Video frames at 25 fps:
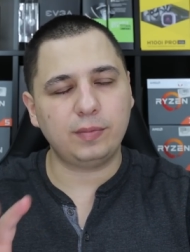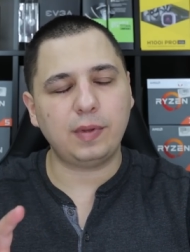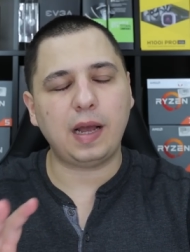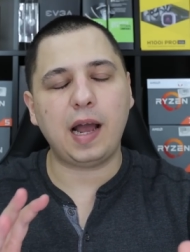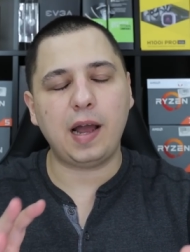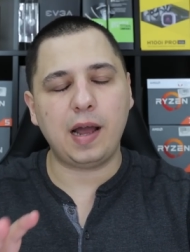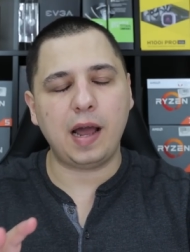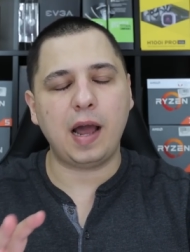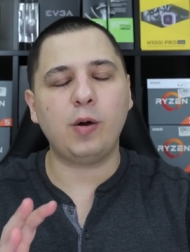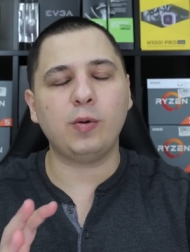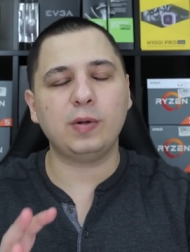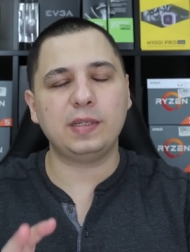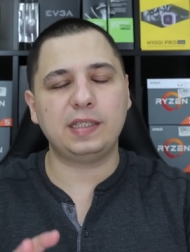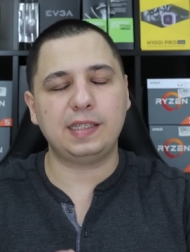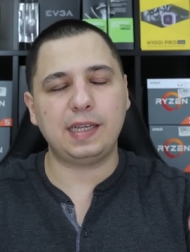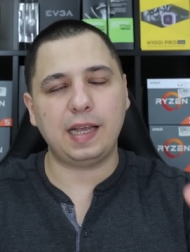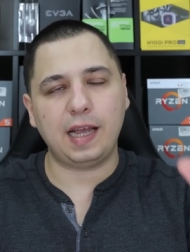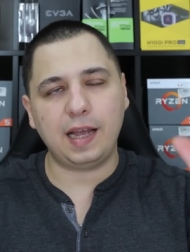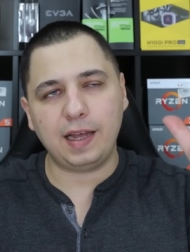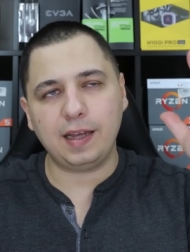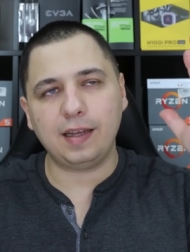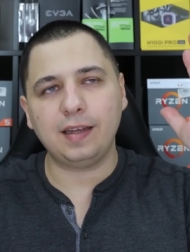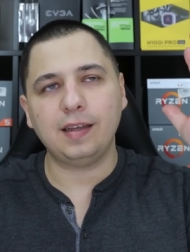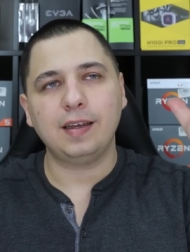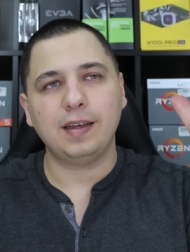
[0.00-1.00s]
I, I would
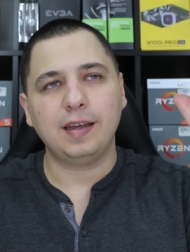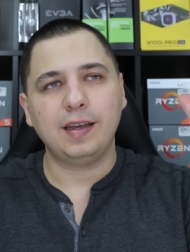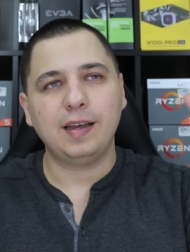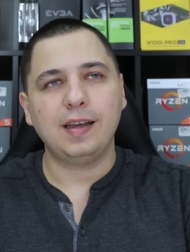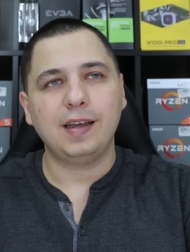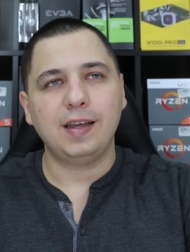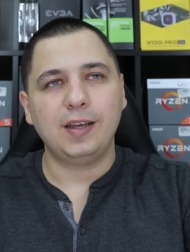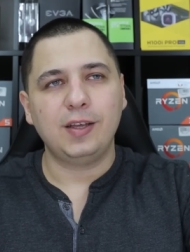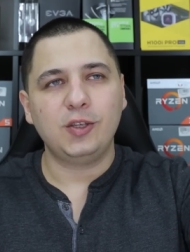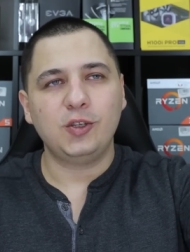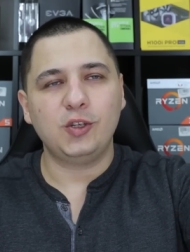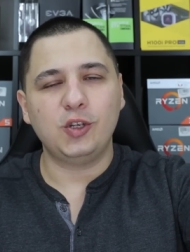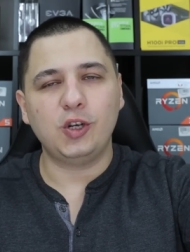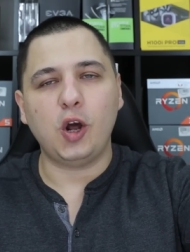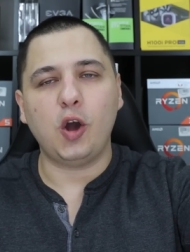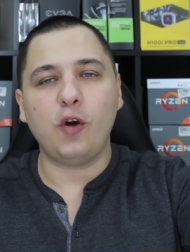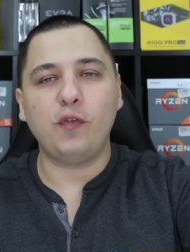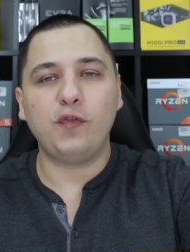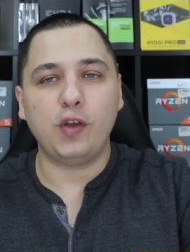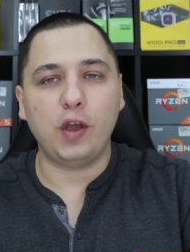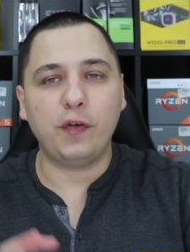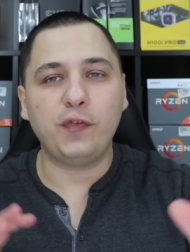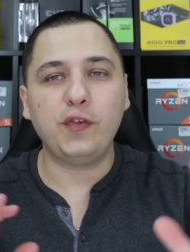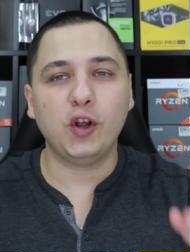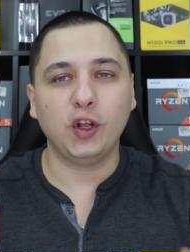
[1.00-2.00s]
say, you know,
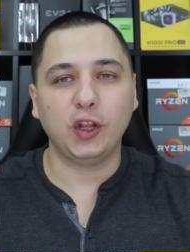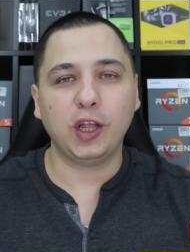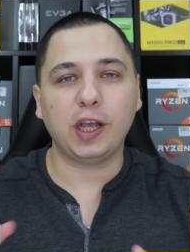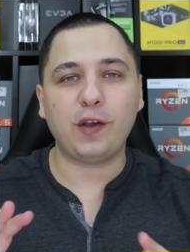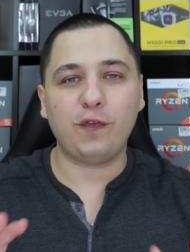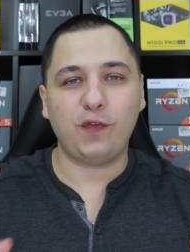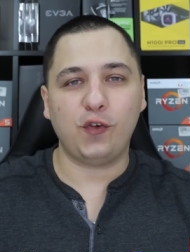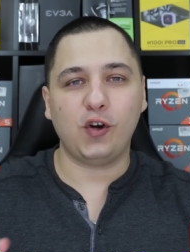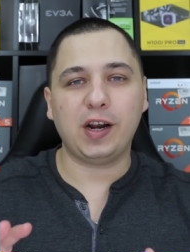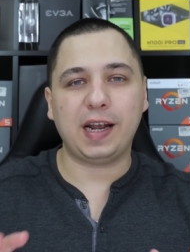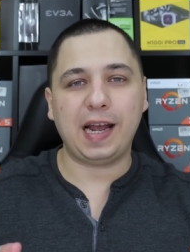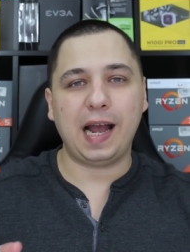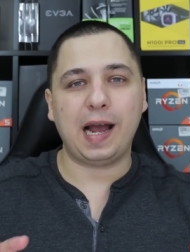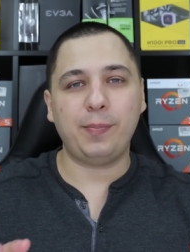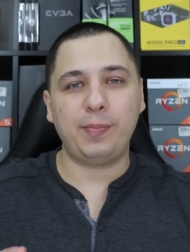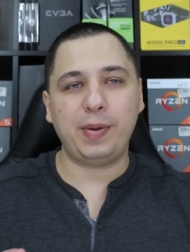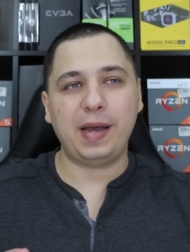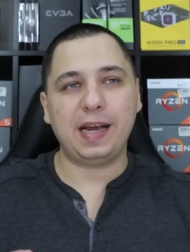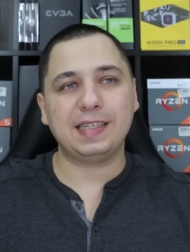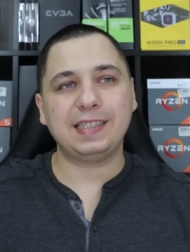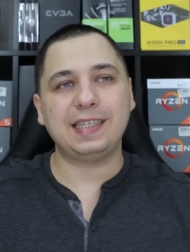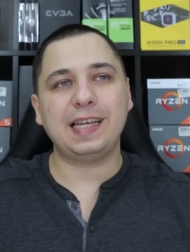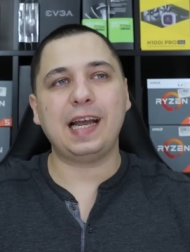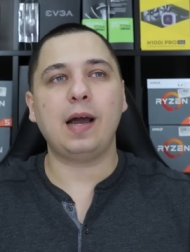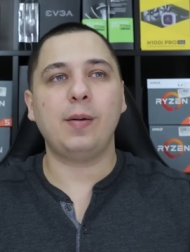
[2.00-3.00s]
if, if, you're looking for a
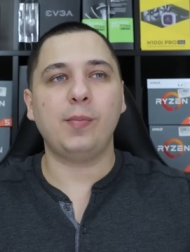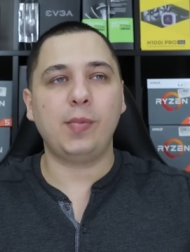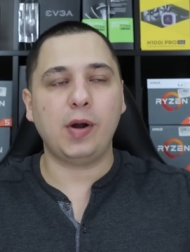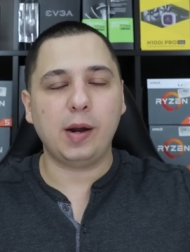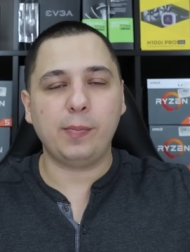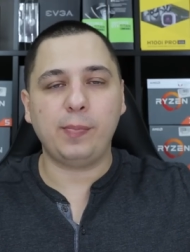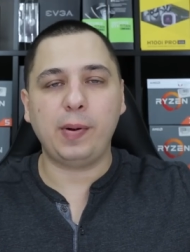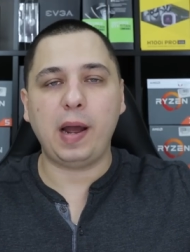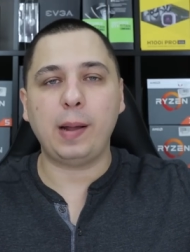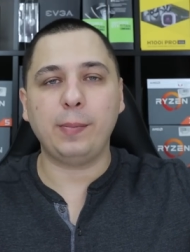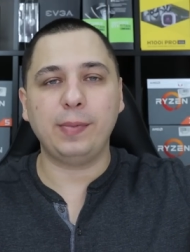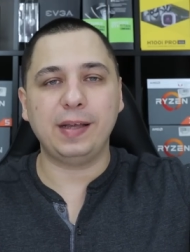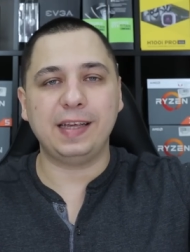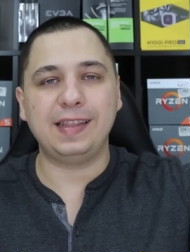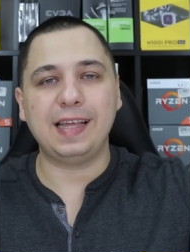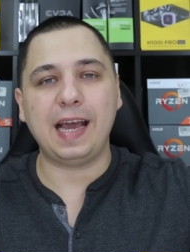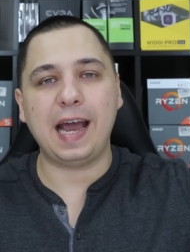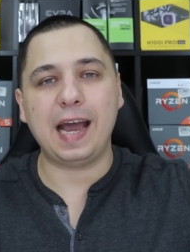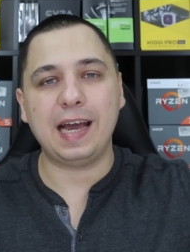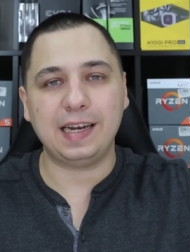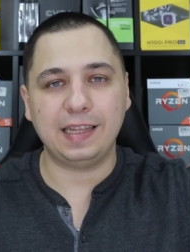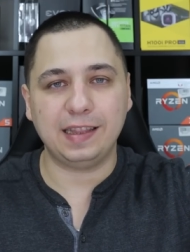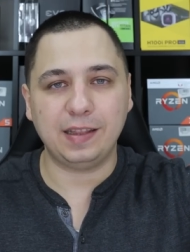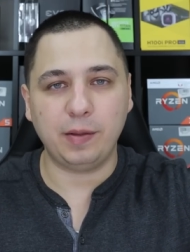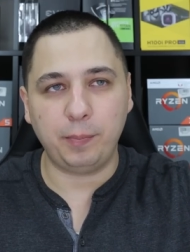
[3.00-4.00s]
compact soundbar, probably
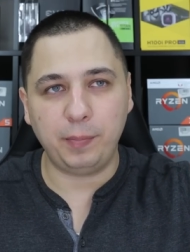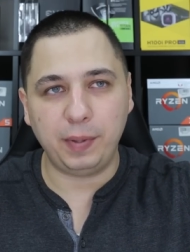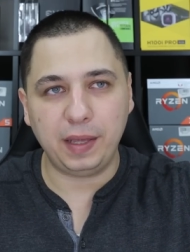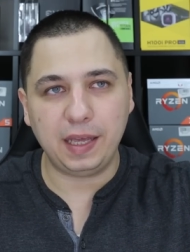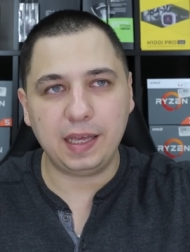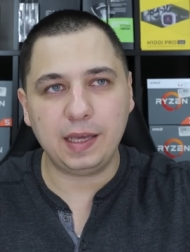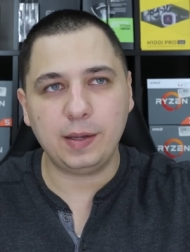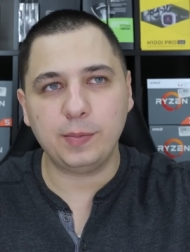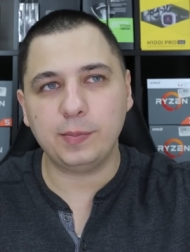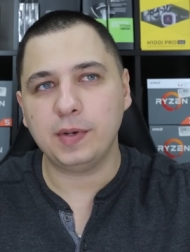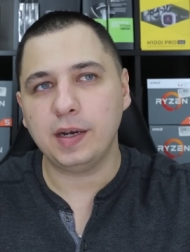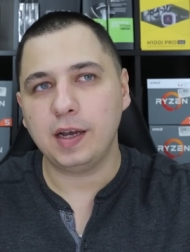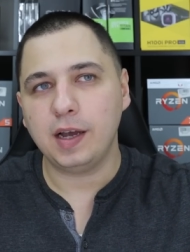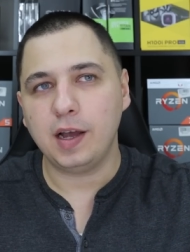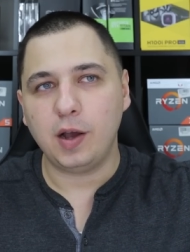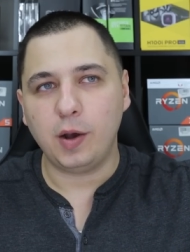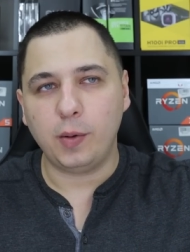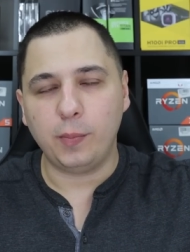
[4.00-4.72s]
that and the Beam.